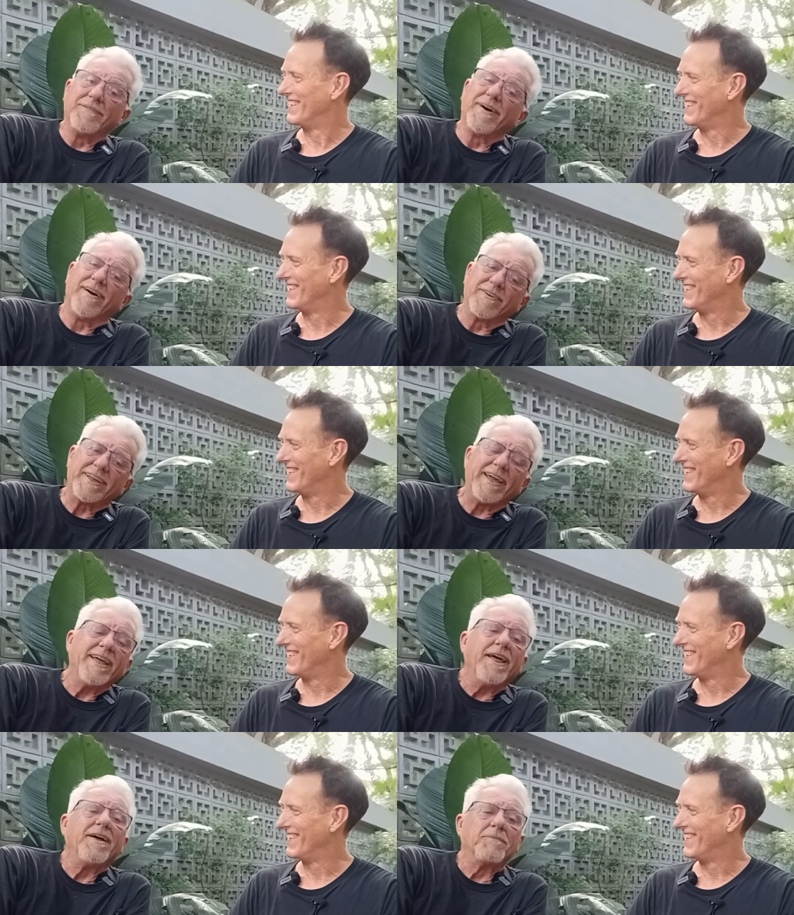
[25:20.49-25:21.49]
Speaker 1: well, okay,
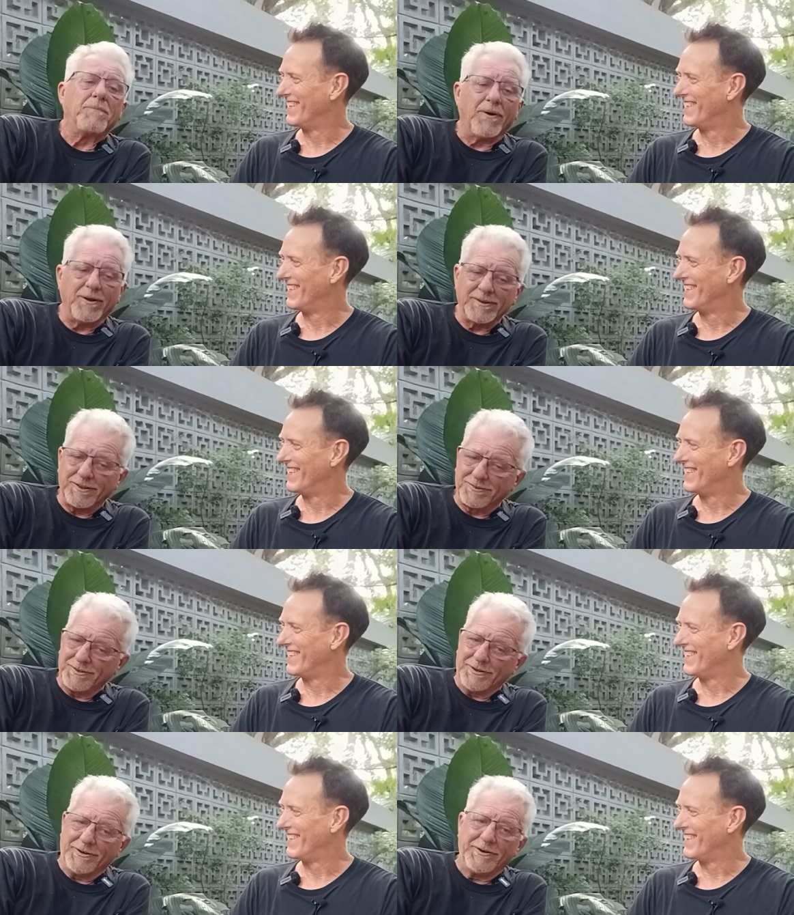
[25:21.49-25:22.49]
Paul.
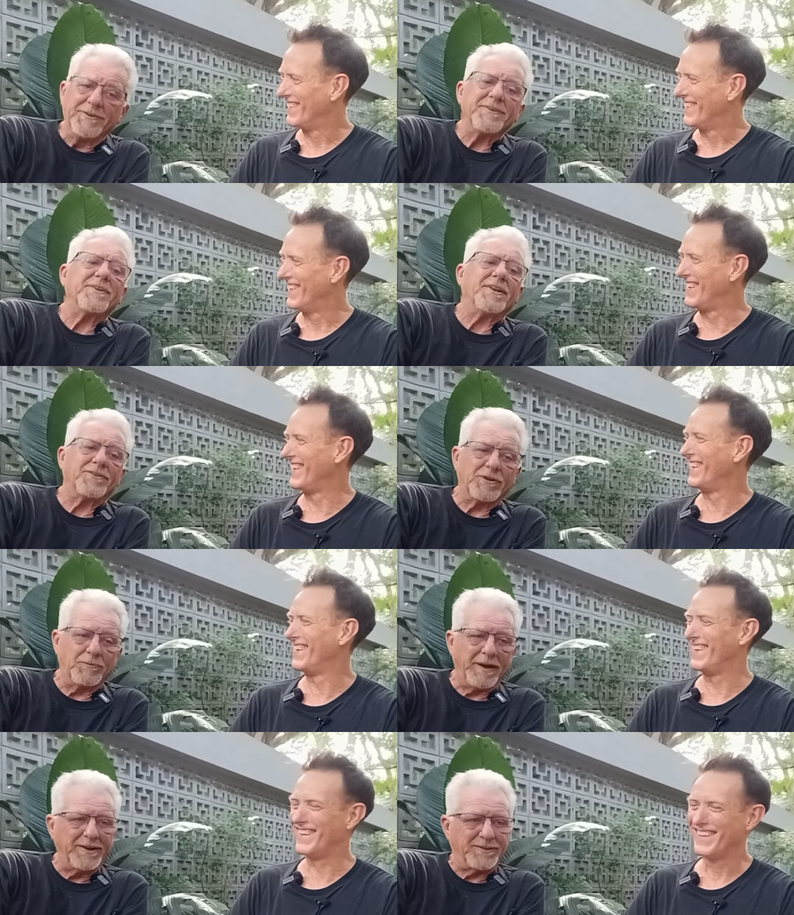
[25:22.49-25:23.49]
Lesson learned. Let's go
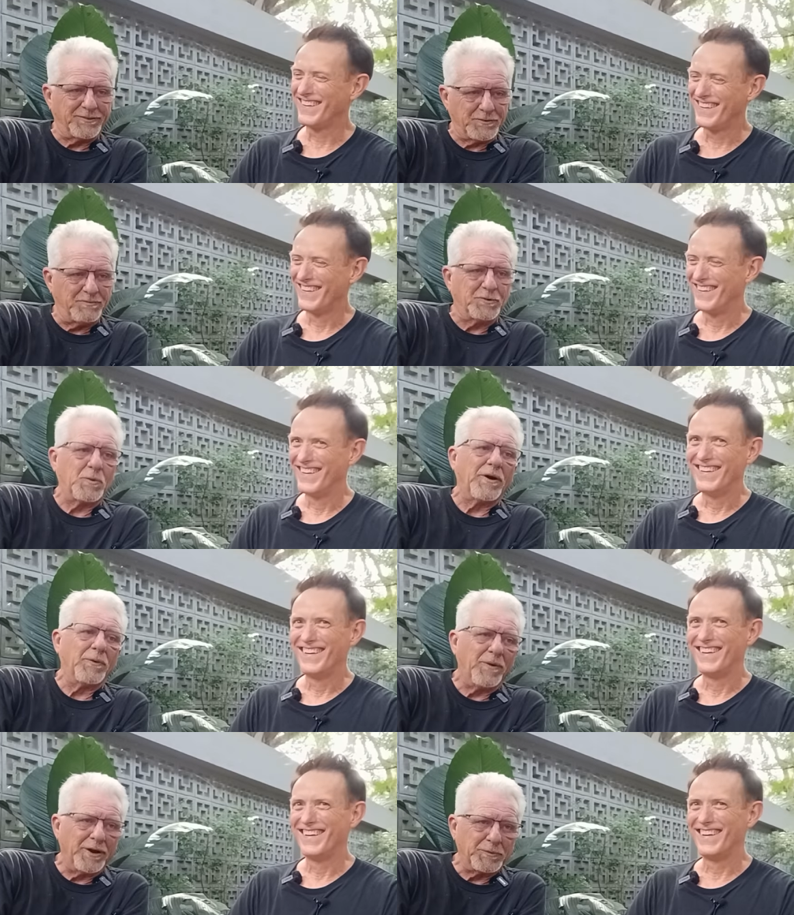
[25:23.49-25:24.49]
back to square
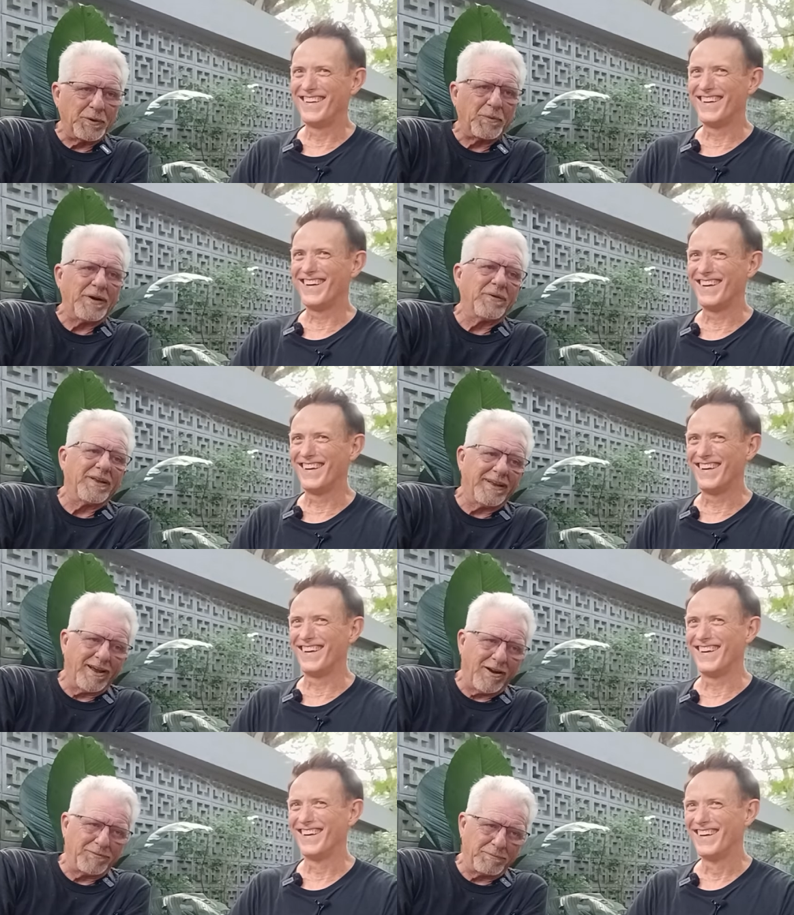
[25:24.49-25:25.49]
one where we
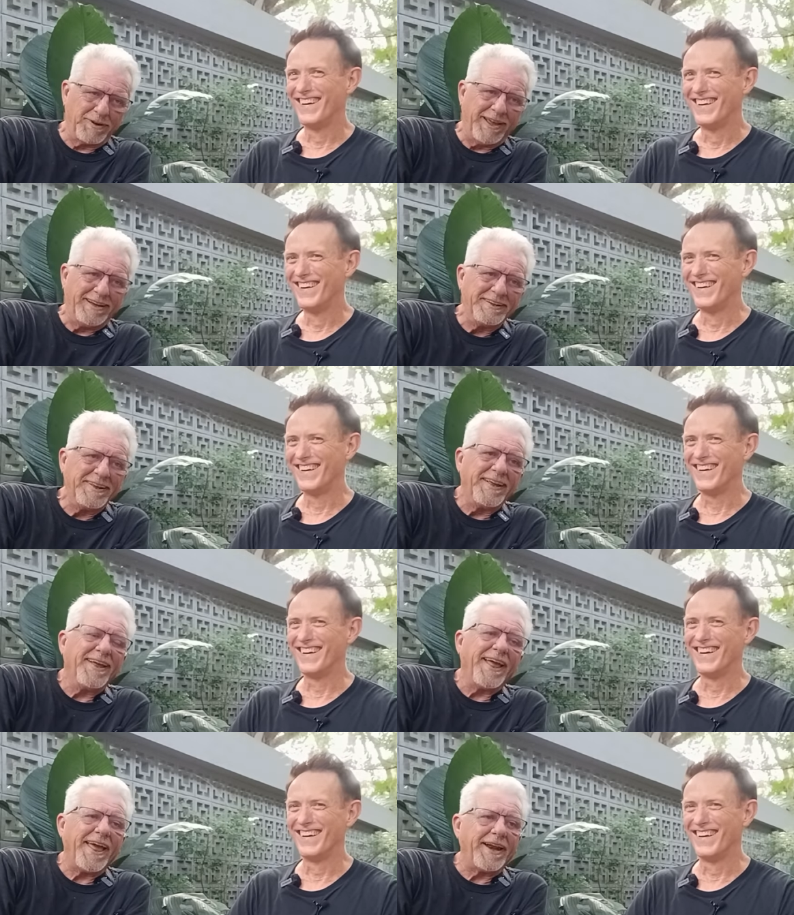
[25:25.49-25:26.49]
got off the plane,
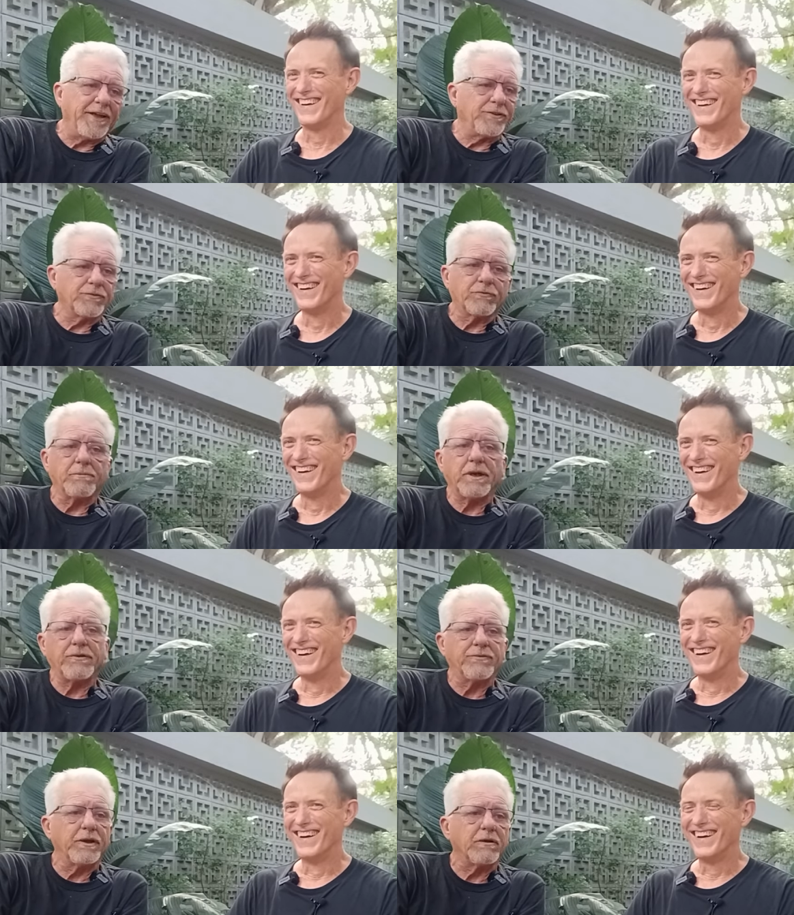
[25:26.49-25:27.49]
and I just
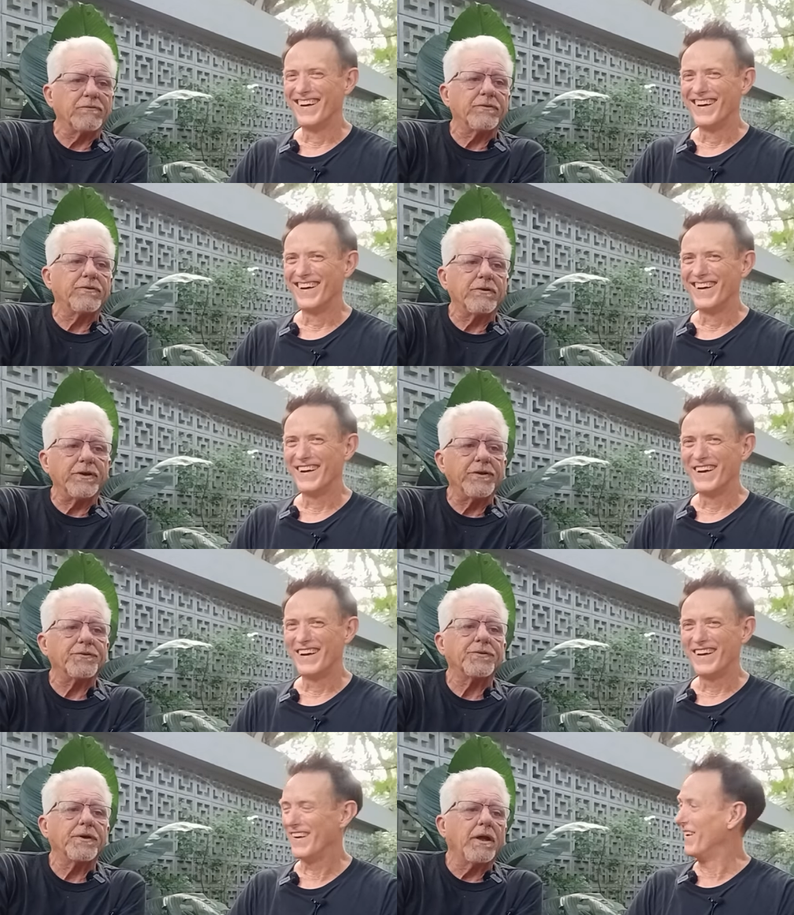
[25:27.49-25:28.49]
remained single for two
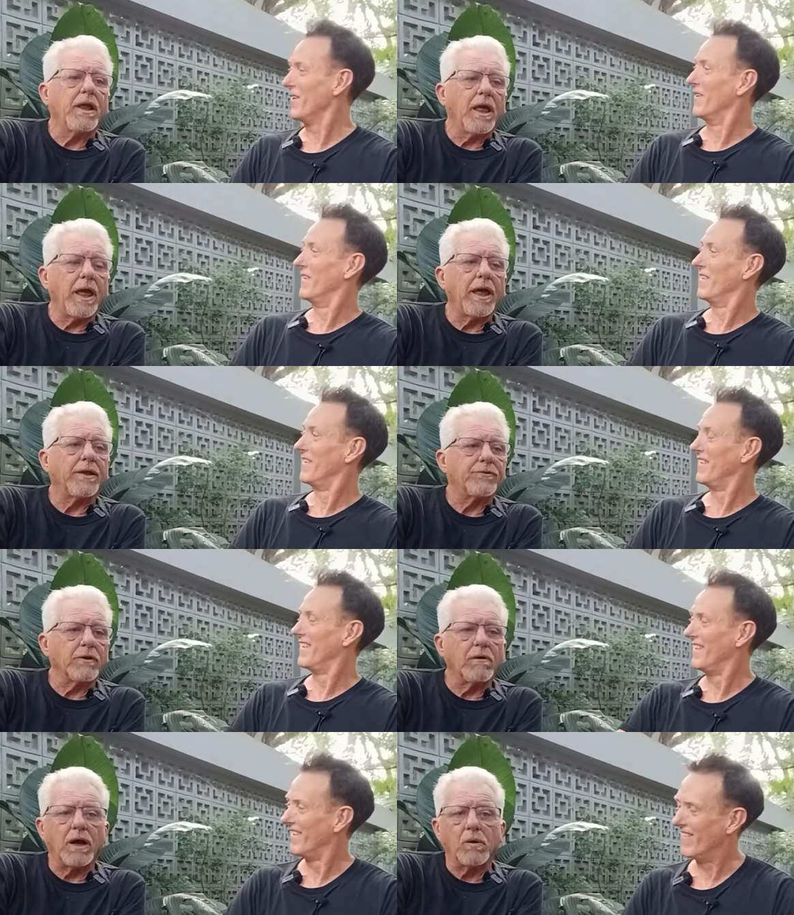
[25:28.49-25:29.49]
years. Oh, and
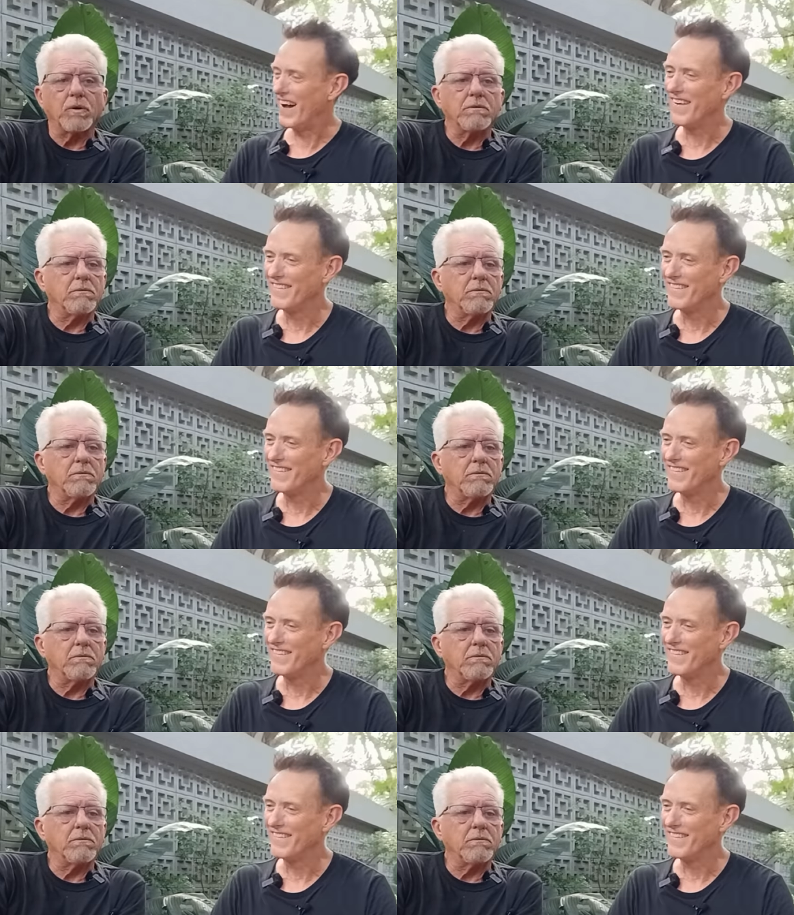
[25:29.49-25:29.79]
so I wow. would